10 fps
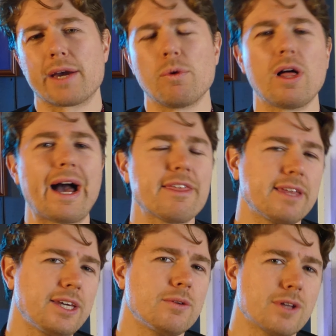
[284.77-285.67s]
Well, I
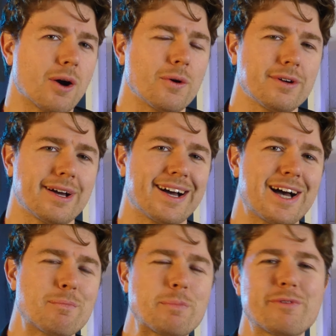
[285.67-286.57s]
think you know,
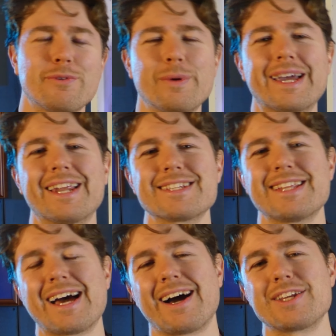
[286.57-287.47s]
but before we get into
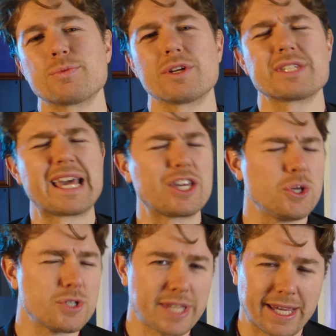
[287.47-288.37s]
that, I just want to say a
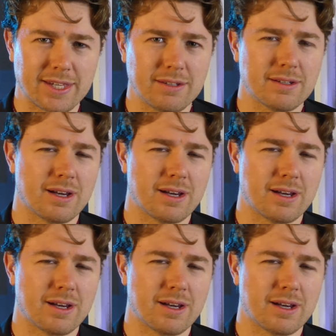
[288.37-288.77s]
huge thank you.